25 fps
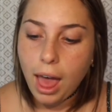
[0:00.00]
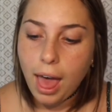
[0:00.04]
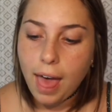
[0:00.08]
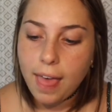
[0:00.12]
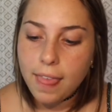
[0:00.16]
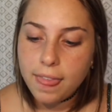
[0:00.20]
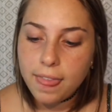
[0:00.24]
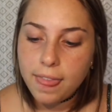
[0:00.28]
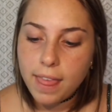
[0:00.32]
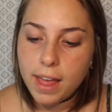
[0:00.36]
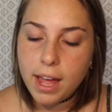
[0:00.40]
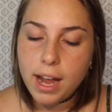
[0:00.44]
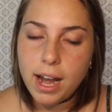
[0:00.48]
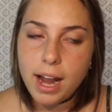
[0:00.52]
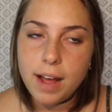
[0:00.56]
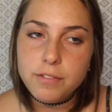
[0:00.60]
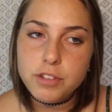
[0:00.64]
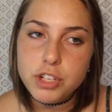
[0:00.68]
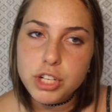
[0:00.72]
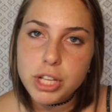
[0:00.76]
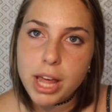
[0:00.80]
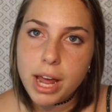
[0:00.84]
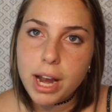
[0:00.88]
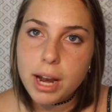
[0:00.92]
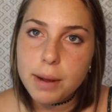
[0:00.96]
And then
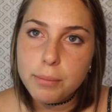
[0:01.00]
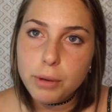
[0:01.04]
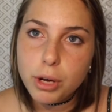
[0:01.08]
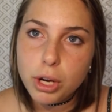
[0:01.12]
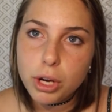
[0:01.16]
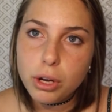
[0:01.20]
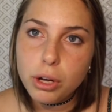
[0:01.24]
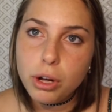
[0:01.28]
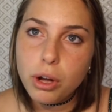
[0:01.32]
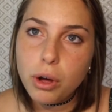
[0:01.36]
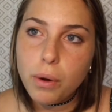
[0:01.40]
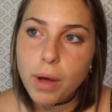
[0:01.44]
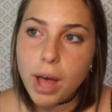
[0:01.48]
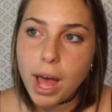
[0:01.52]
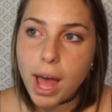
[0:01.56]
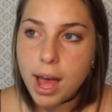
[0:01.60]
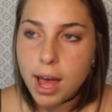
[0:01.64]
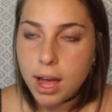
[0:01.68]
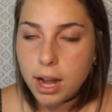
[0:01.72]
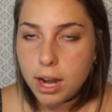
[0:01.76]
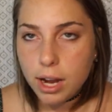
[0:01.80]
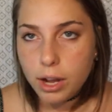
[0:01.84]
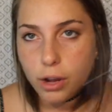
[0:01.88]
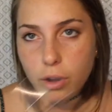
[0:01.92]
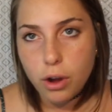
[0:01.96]
after that I'm going to go
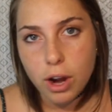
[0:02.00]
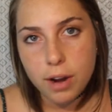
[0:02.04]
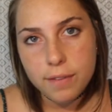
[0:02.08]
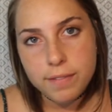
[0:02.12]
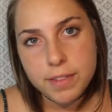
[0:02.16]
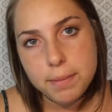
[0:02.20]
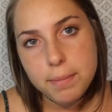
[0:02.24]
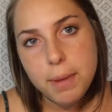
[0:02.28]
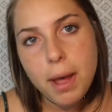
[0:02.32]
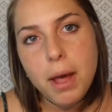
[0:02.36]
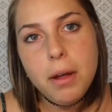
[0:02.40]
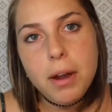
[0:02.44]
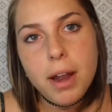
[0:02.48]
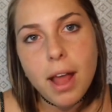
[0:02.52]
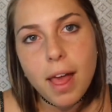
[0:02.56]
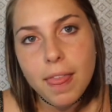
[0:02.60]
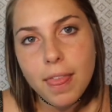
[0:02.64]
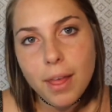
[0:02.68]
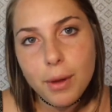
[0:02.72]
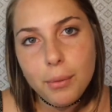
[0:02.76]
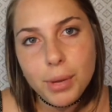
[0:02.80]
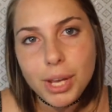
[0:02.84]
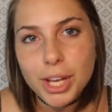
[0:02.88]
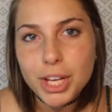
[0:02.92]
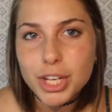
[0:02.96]
ahead and carve them out,
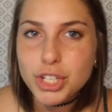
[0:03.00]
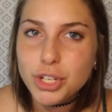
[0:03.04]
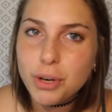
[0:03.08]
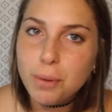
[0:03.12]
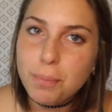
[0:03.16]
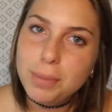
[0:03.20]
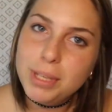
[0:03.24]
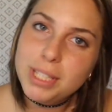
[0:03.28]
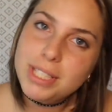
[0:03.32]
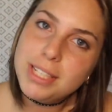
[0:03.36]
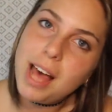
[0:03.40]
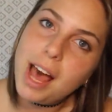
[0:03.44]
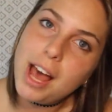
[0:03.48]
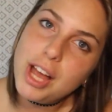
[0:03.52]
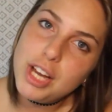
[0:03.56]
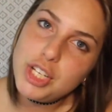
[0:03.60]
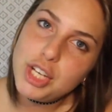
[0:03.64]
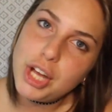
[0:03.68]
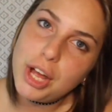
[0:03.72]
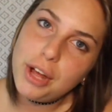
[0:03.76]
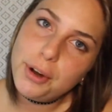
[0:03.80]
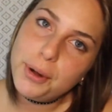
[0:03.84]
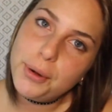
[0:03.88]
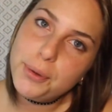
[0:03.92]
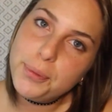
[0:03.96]
and then we can jump into
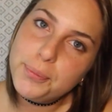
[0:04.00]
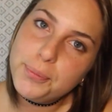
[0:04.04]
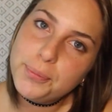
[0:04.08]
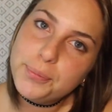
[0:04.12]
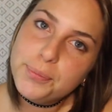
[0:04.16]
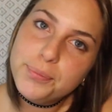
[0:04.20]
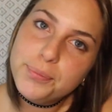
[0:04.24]
eyeshadow.